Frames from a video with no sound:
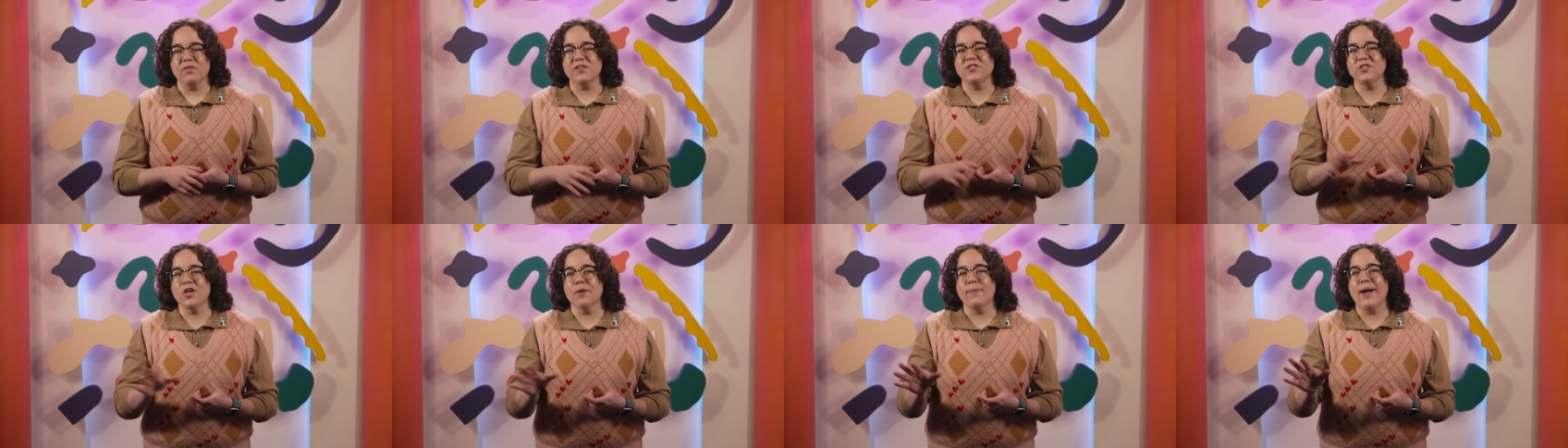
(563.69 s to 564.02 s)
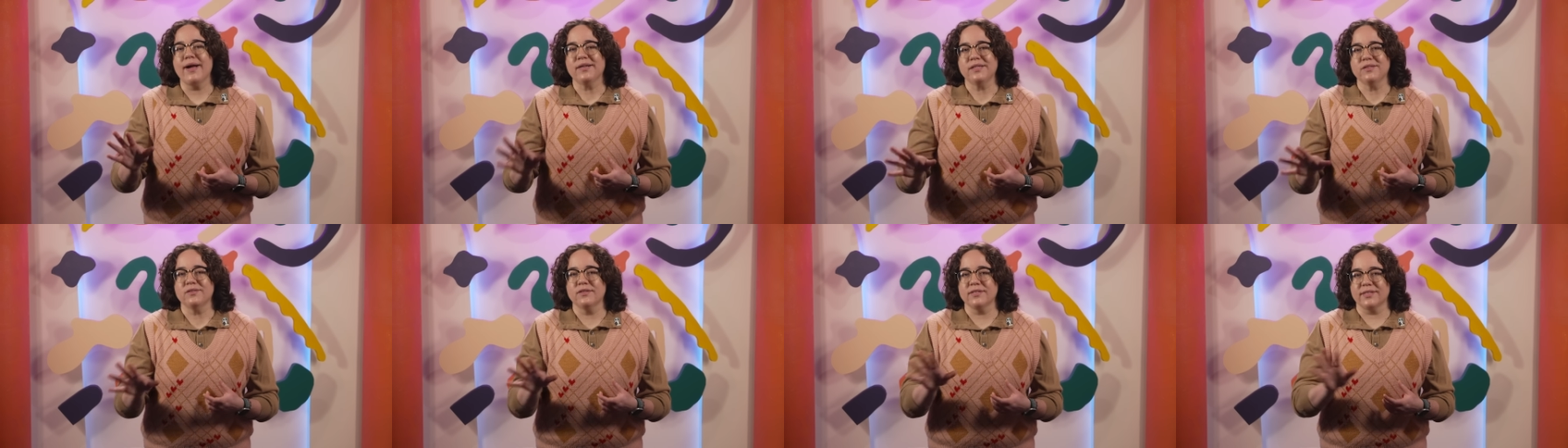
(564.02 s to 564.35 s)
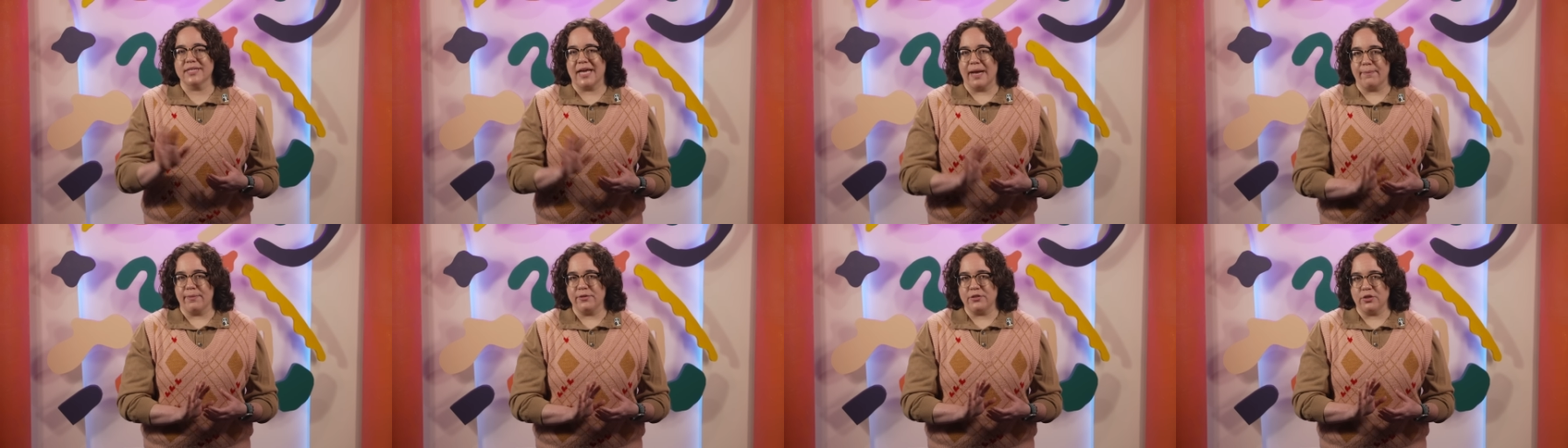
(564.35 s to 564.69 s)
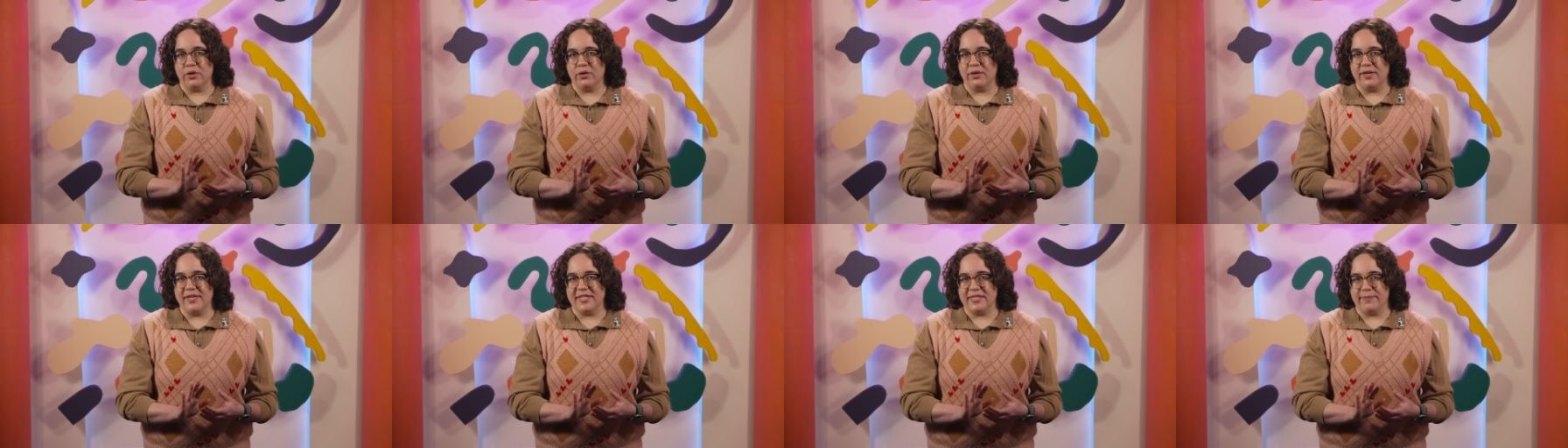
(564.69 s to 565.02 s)
Let's go back to those
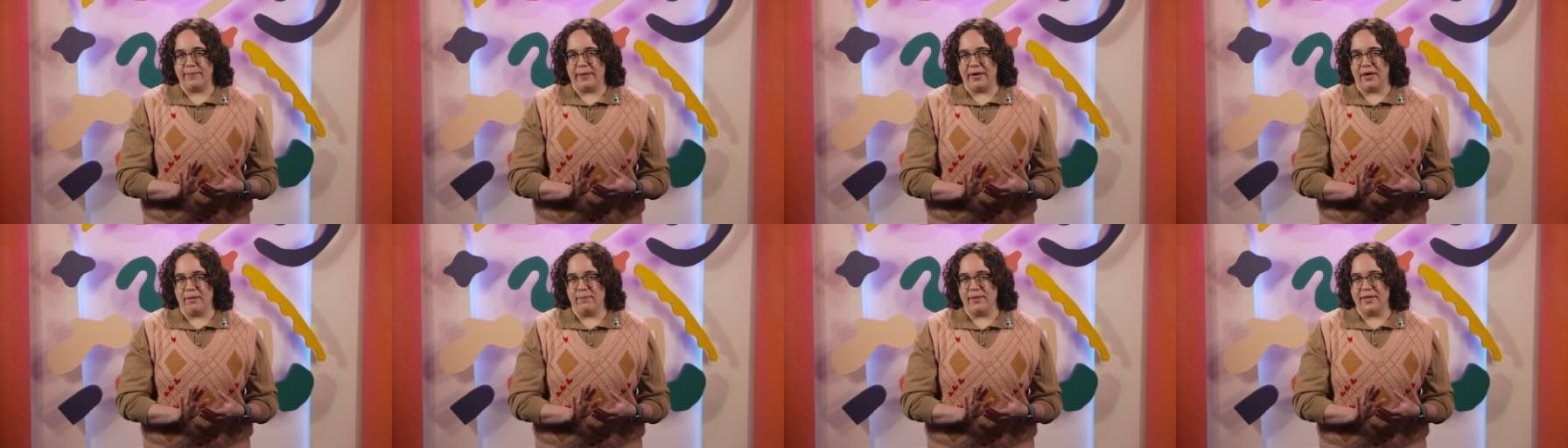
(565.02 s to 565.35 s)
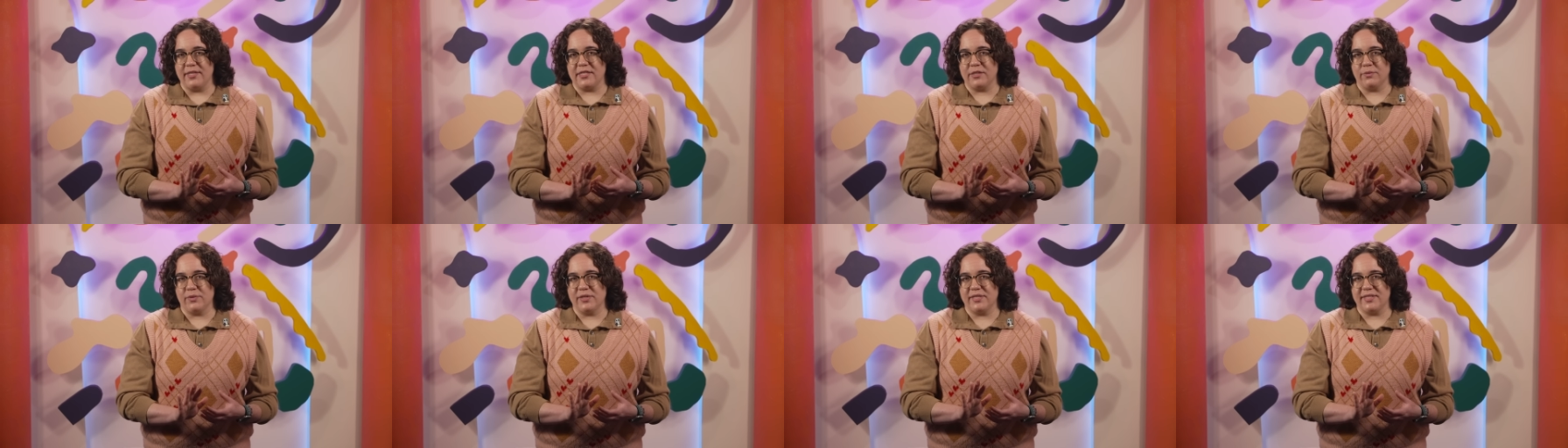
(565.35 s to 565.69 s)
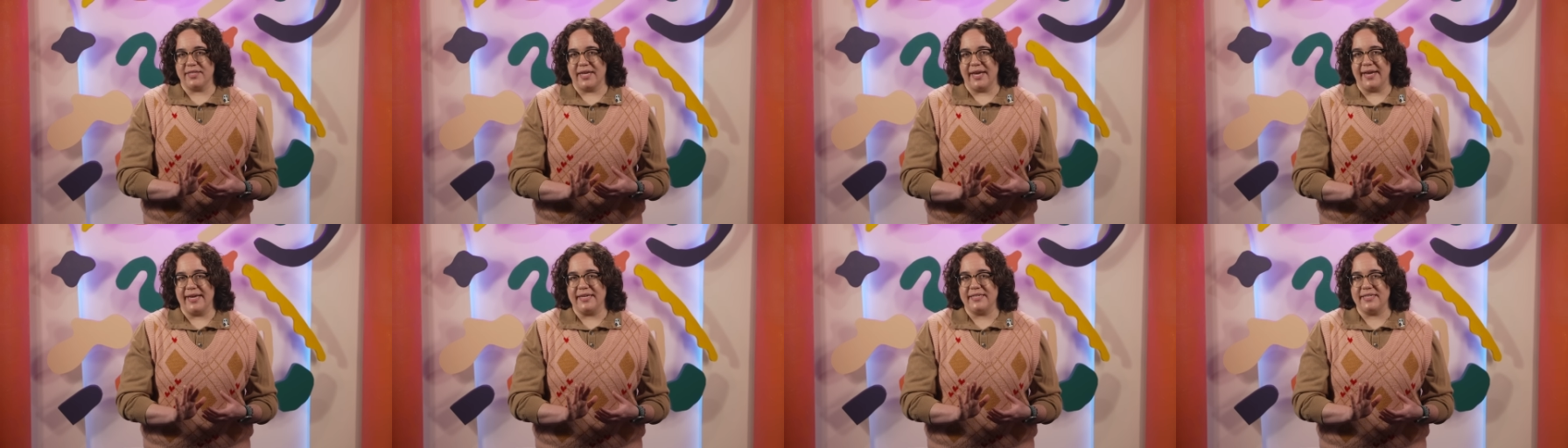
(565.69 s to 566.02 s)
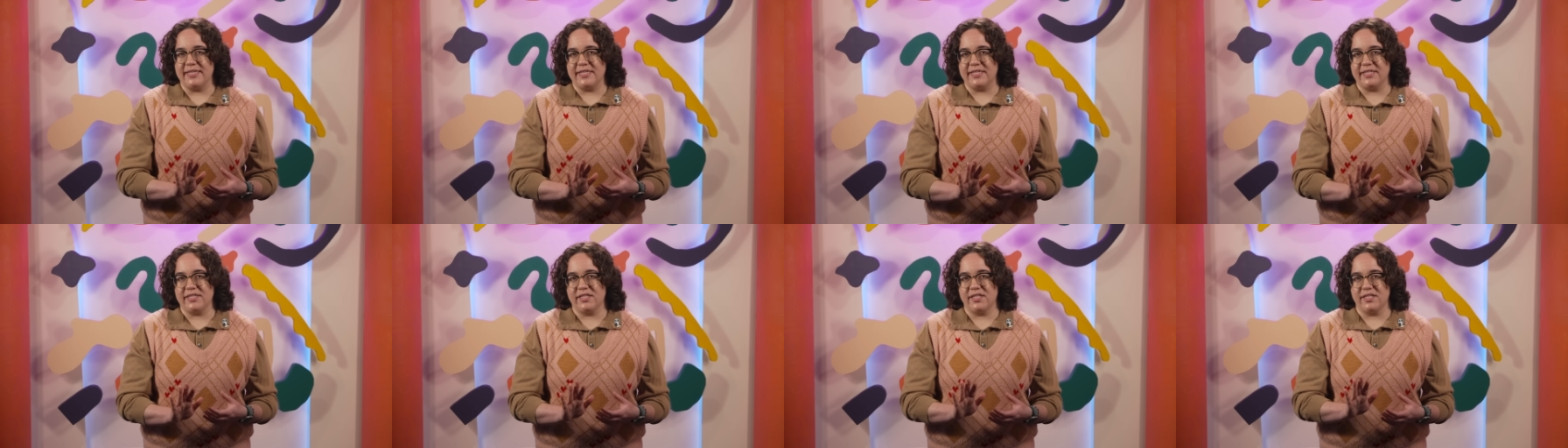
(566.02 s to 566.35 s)
laboratory experiments where
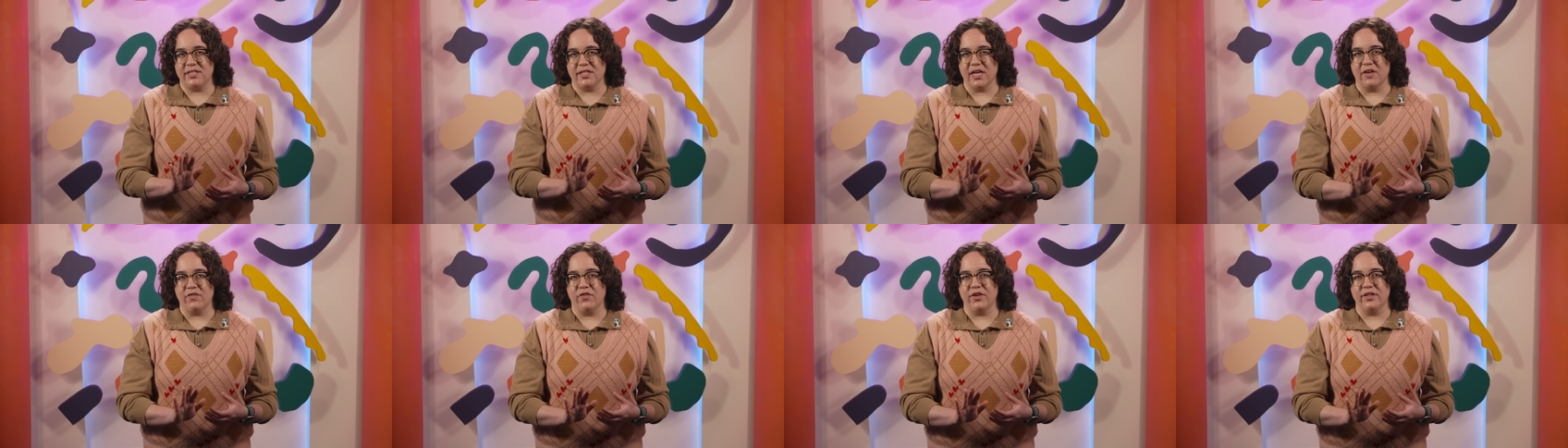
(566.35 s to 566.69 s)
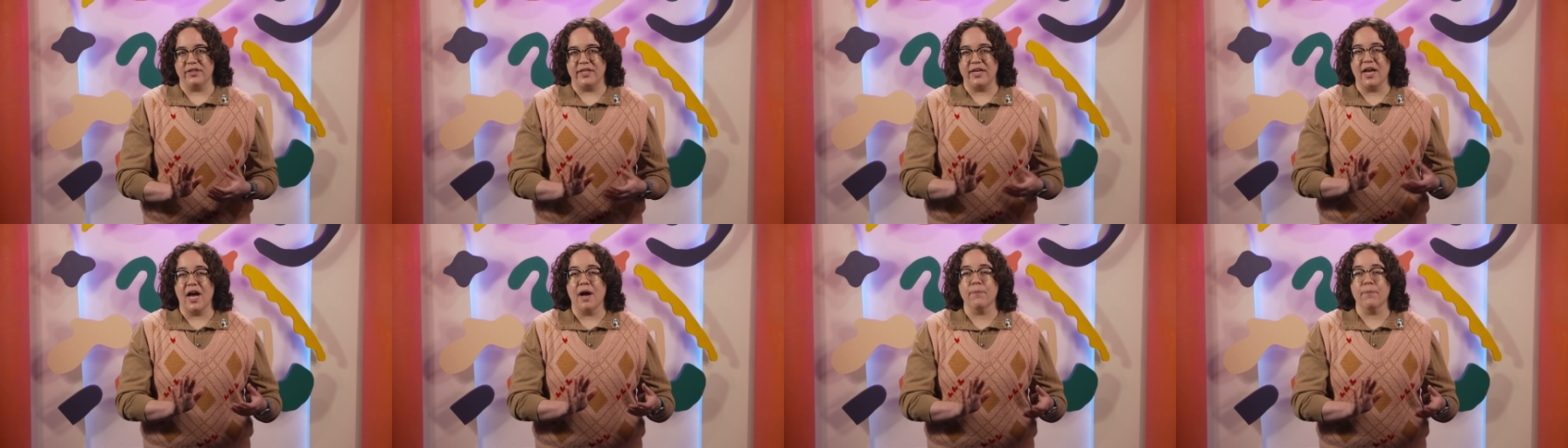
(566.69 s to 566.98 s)
scientists discovered the